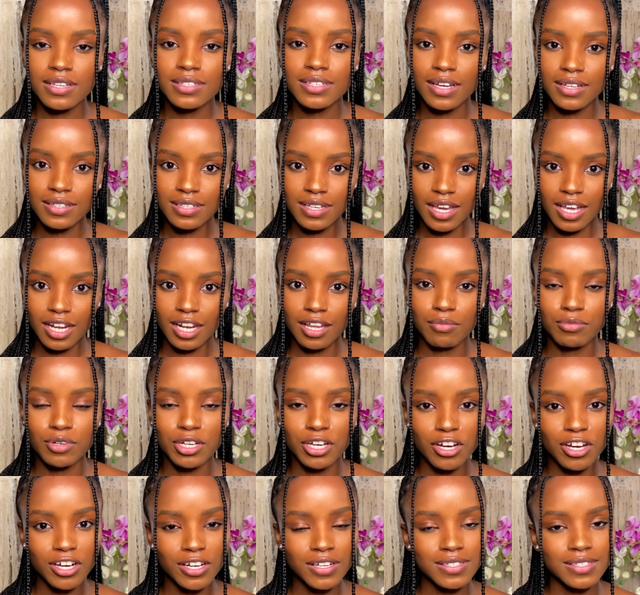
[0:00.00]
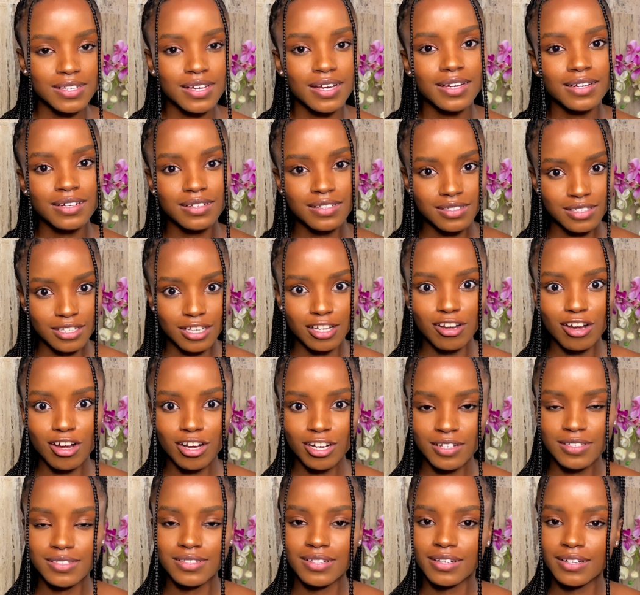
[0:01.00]
titanium dioxide and zinc
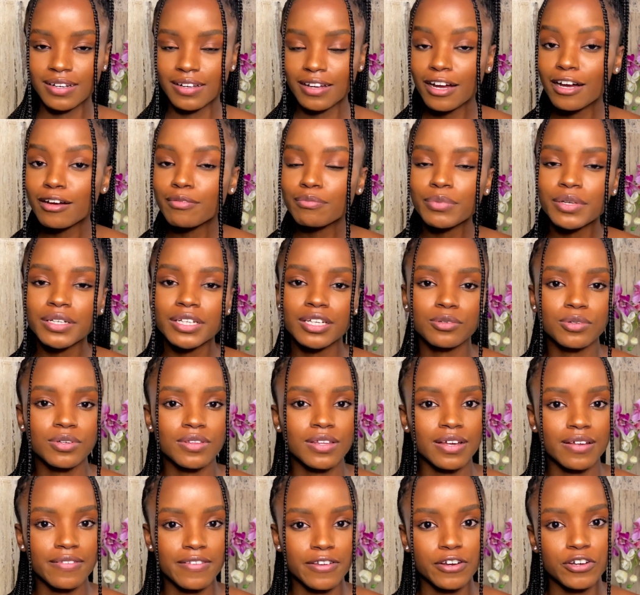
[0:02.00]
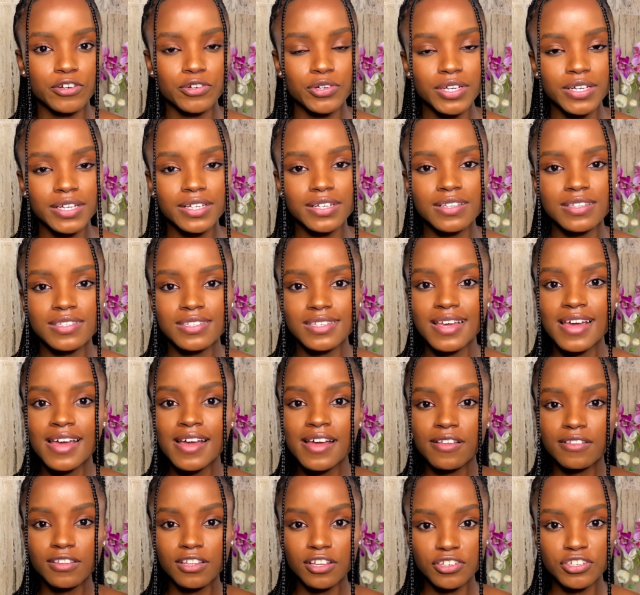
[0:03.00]
oxide accompanied with other ingredients,
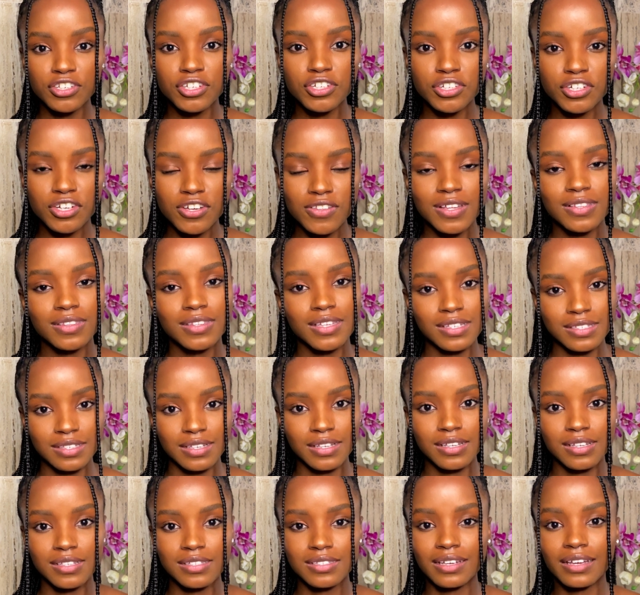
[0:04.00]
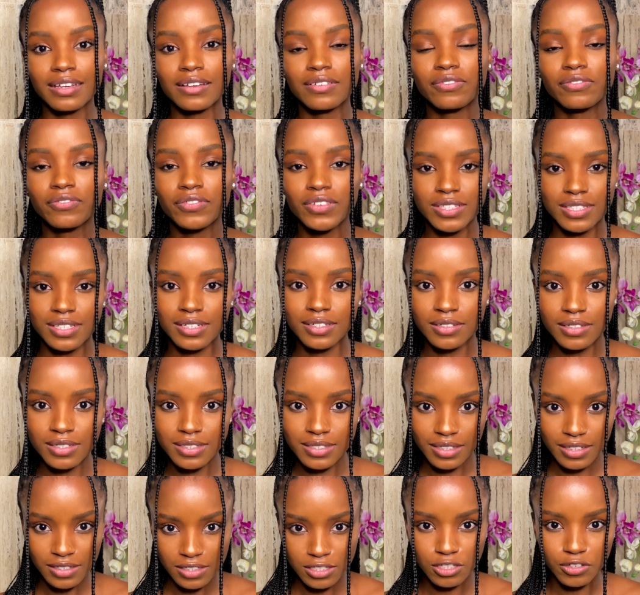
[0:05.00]
then you know that this is a physical
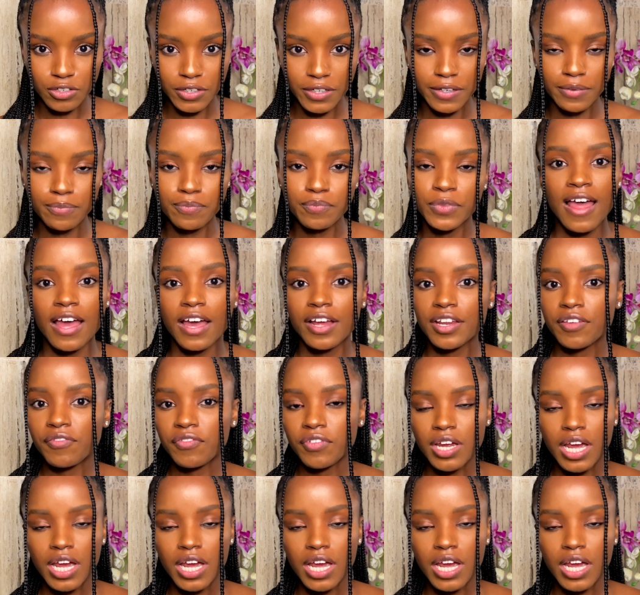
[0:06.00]
sunscreen. And if you're